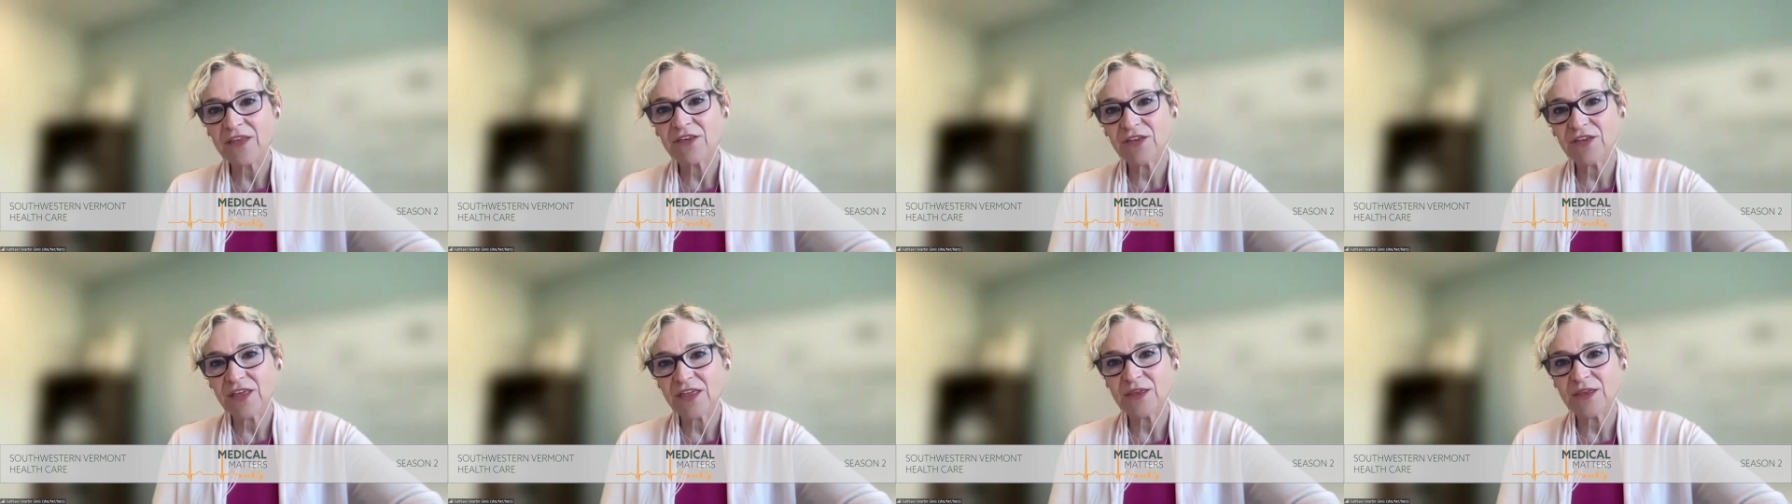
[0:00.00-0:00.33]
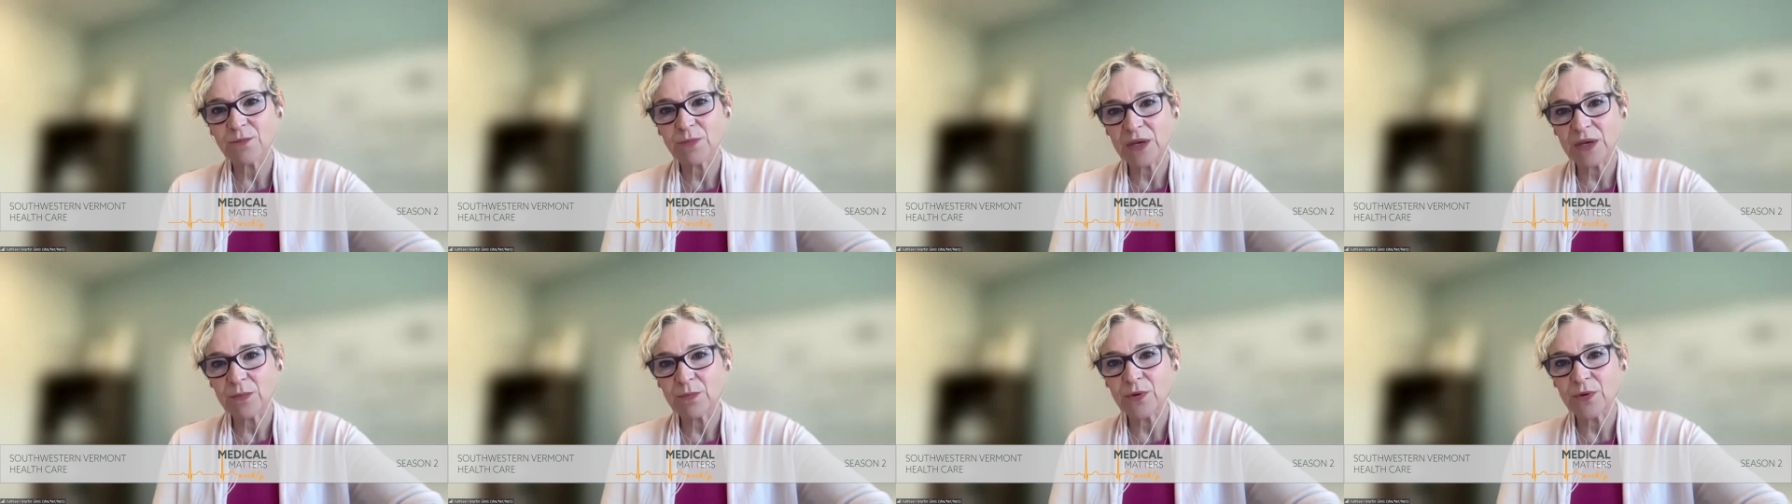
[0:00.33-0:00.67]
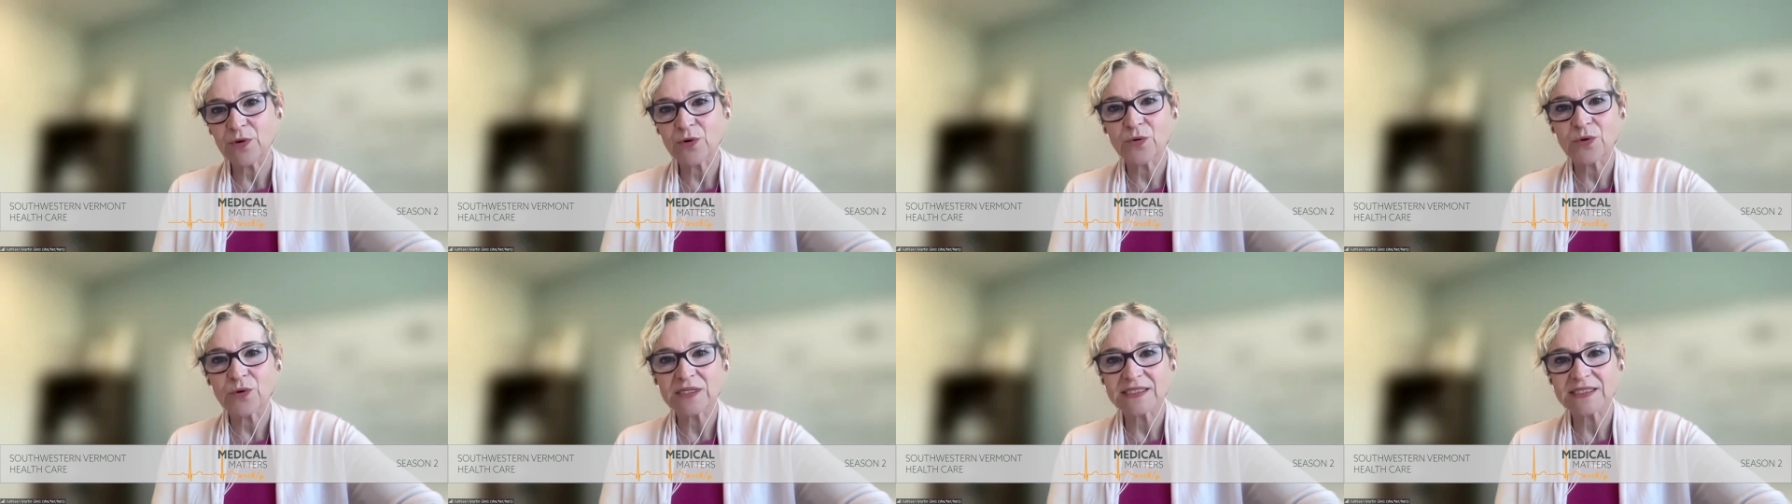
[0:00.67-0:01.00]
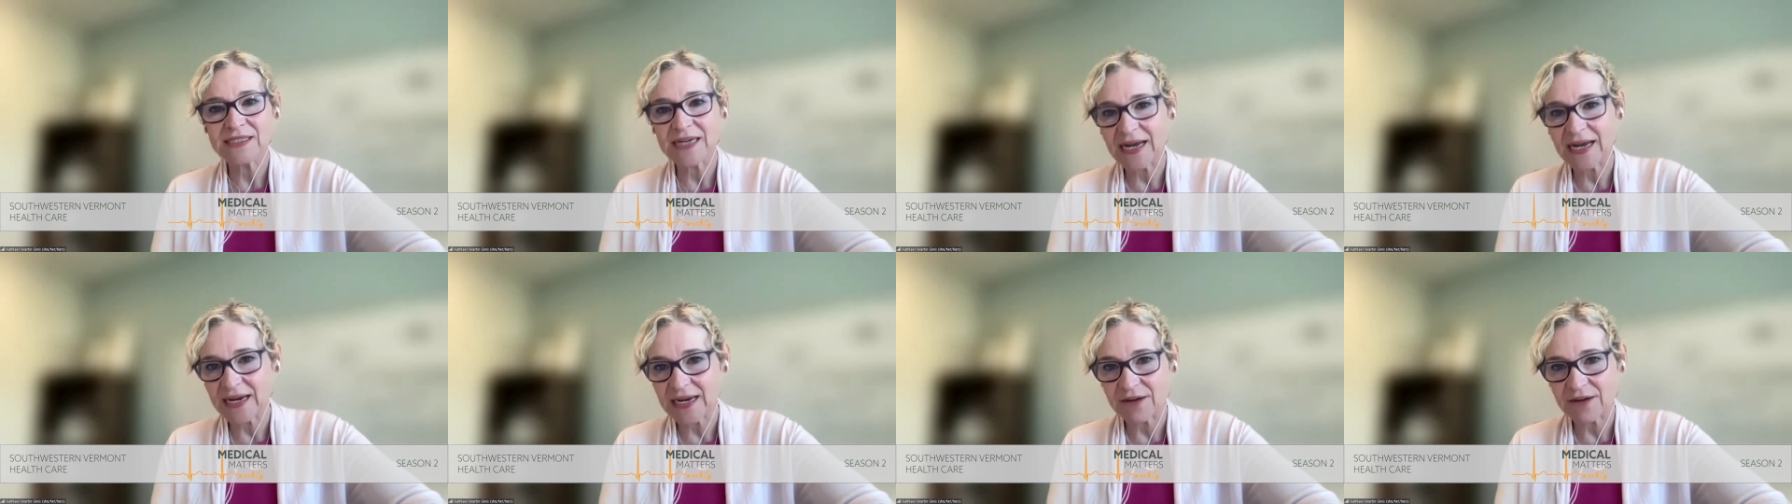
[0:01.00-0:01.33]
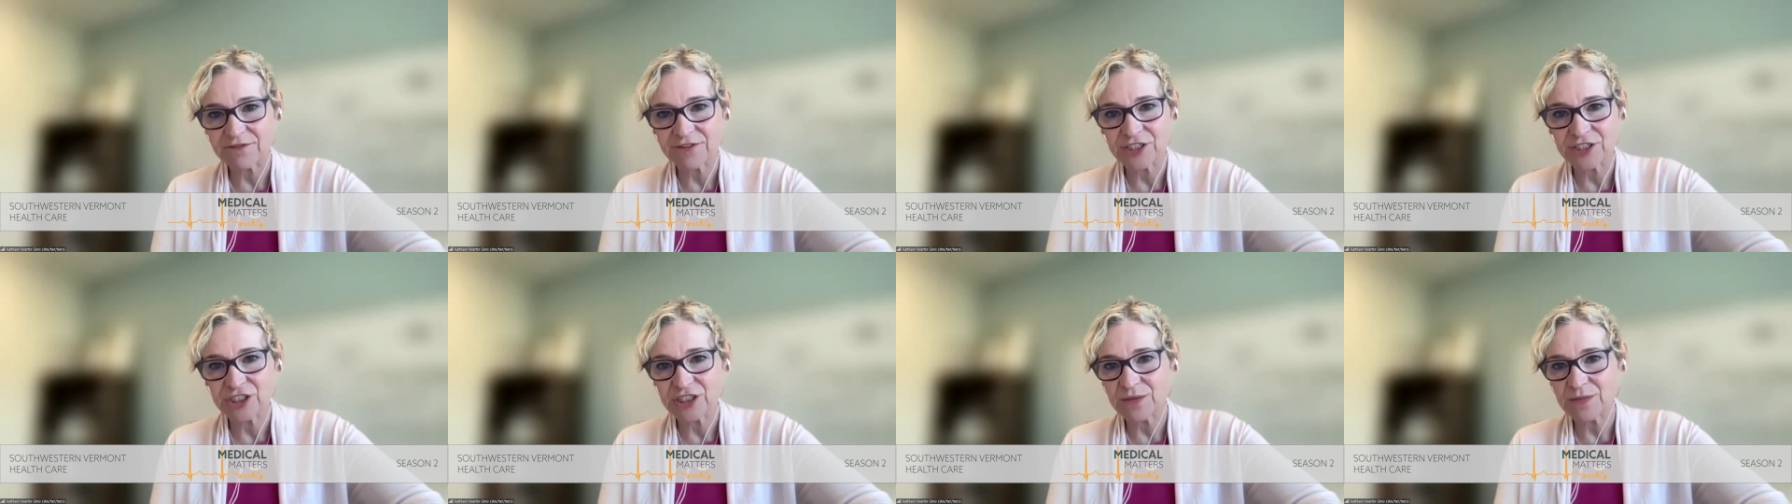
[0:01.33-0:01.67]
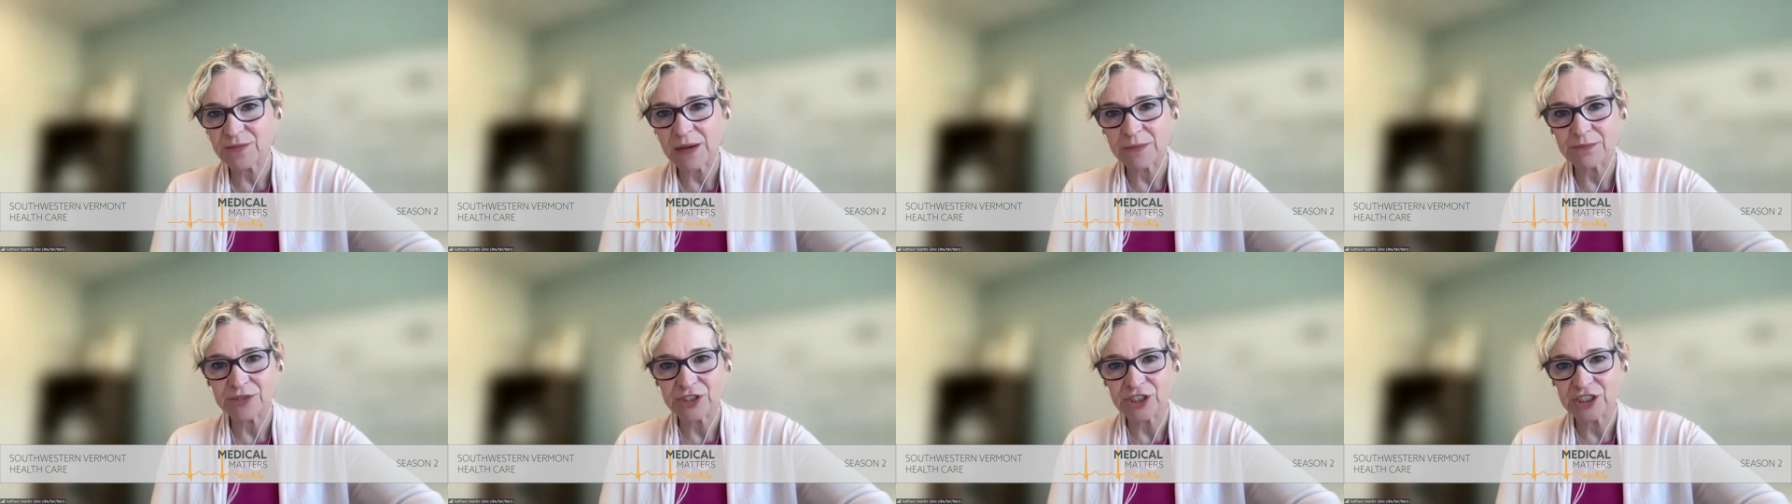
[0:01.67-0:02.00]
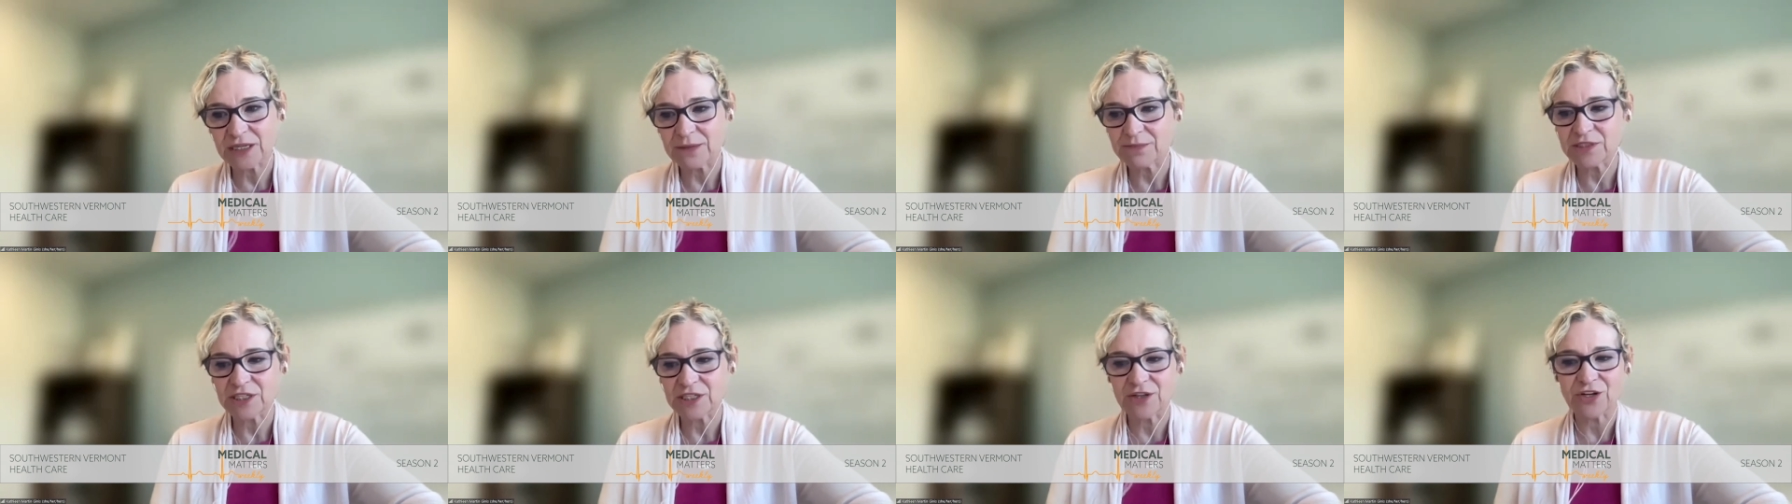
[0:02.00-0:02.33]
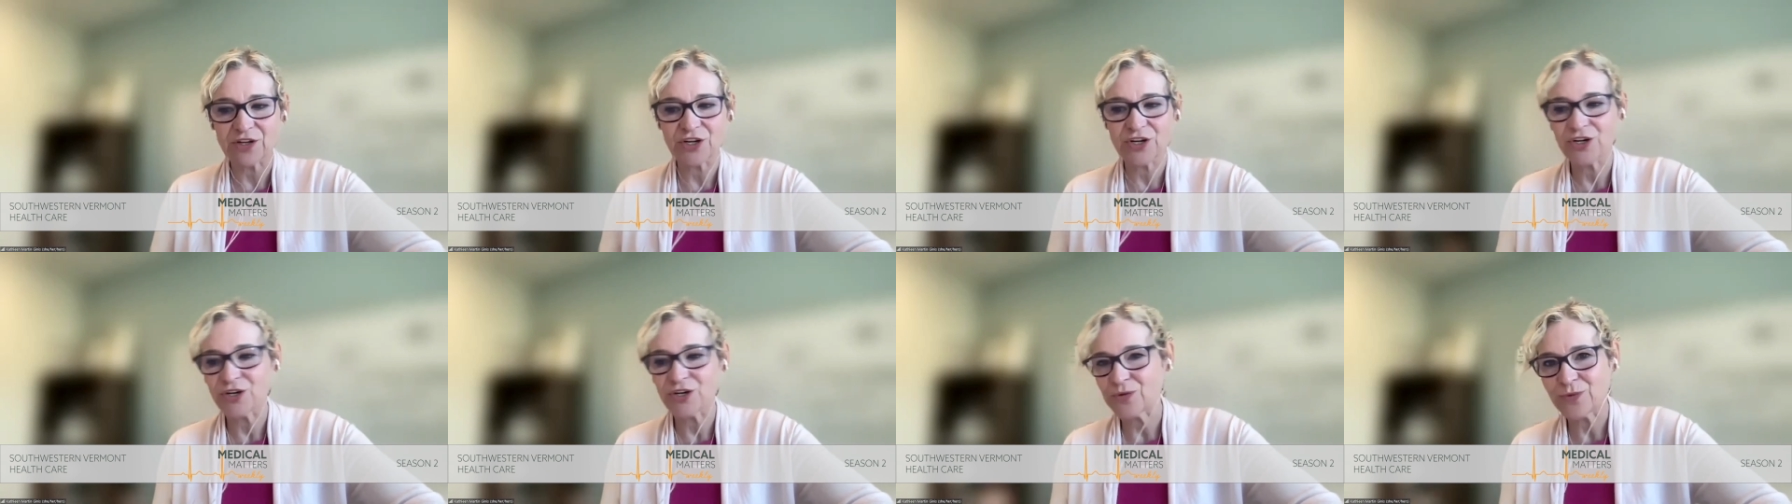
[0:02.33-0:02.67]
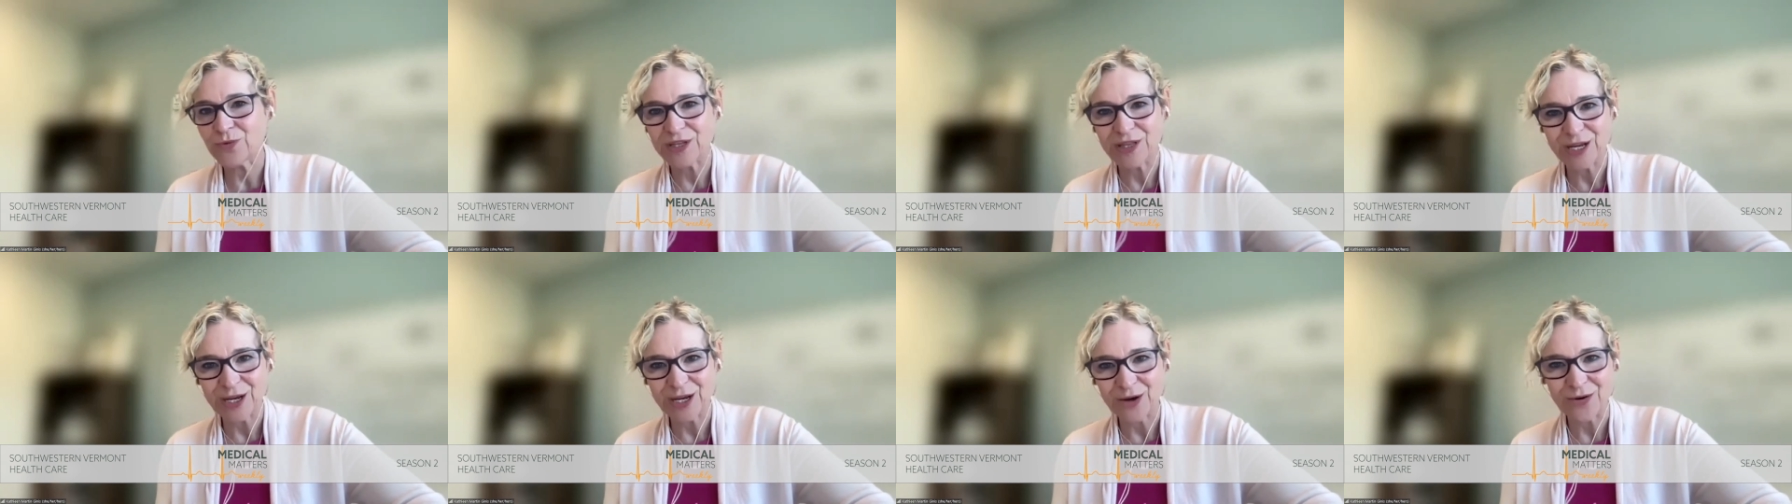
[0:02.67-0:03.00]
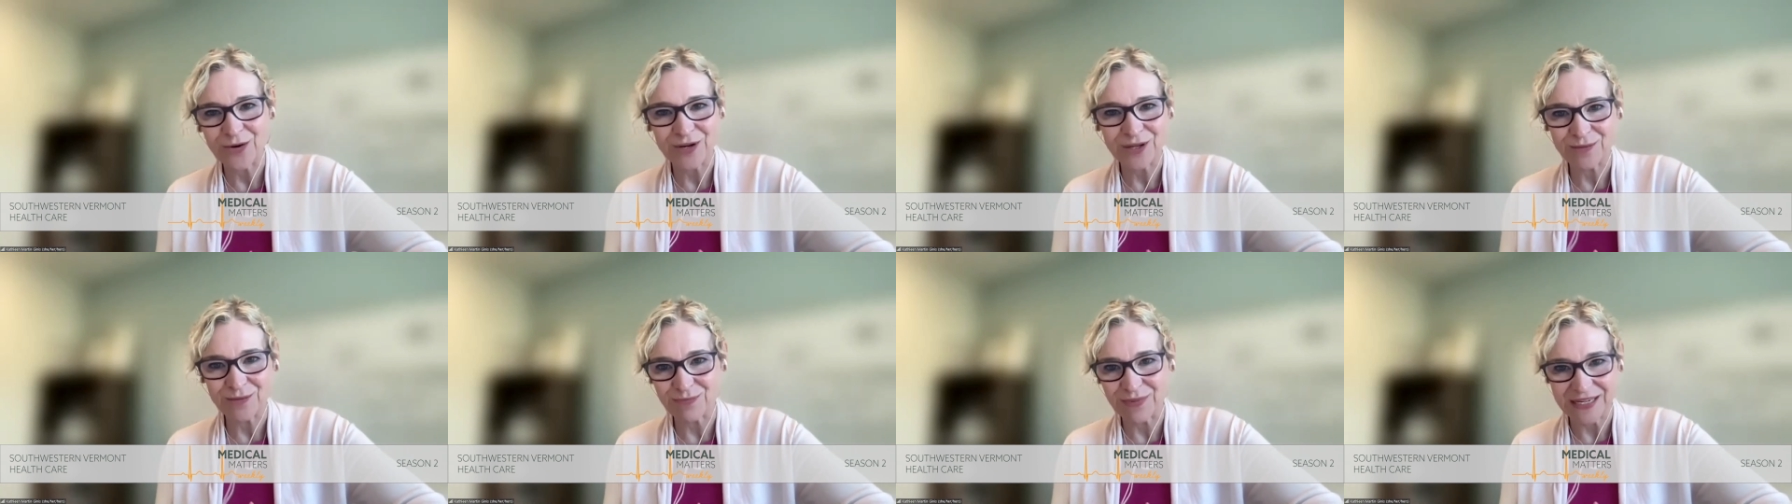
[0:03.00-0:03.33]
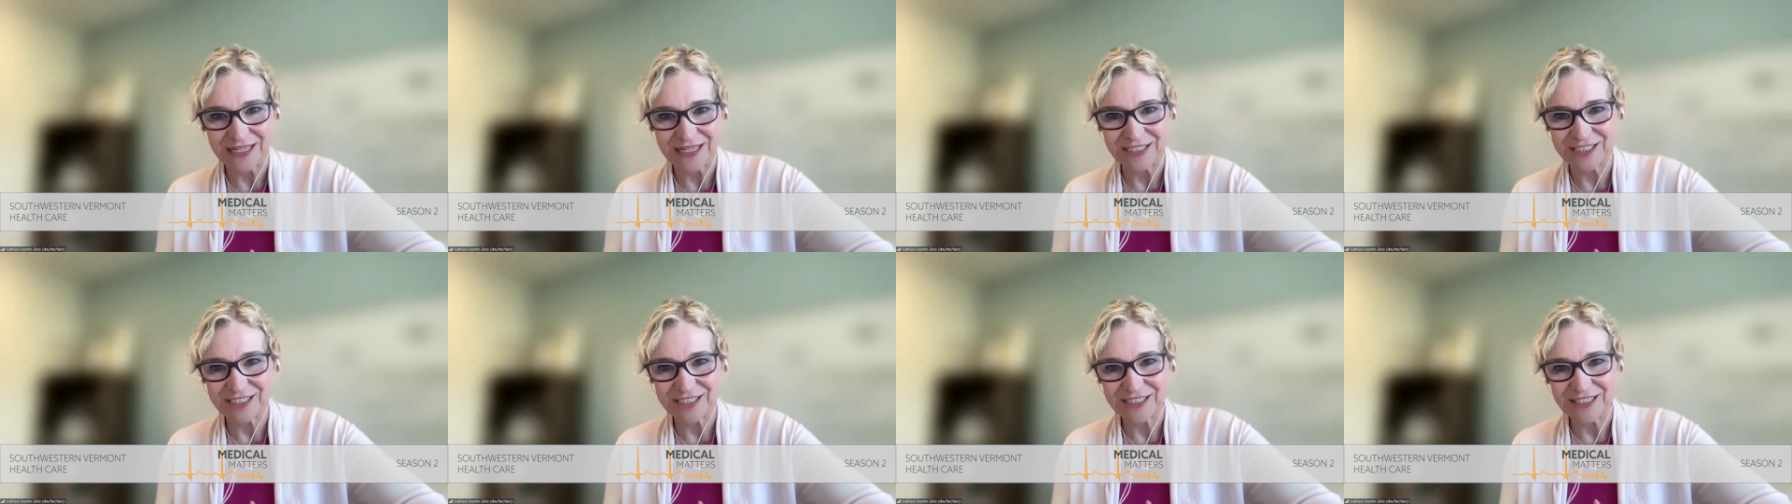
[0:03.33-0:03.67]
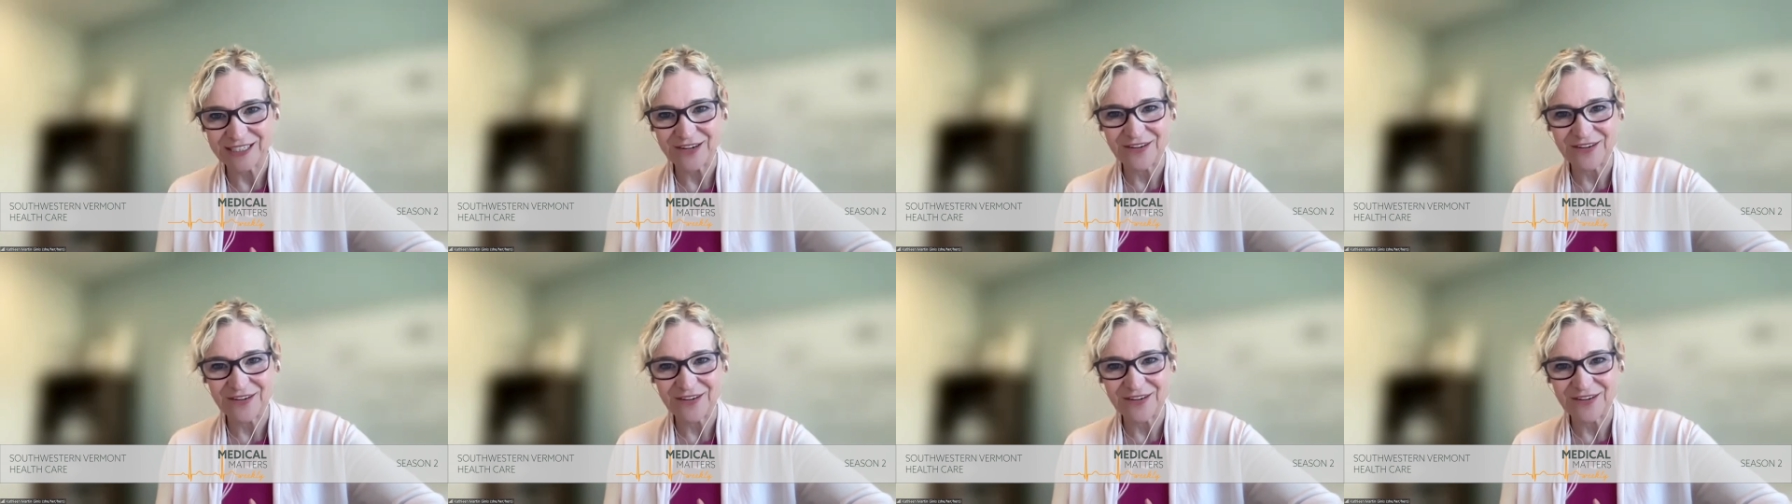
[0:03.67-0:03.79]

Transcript: rather than the people who are signing up for gym membership to look good when they go to the beach.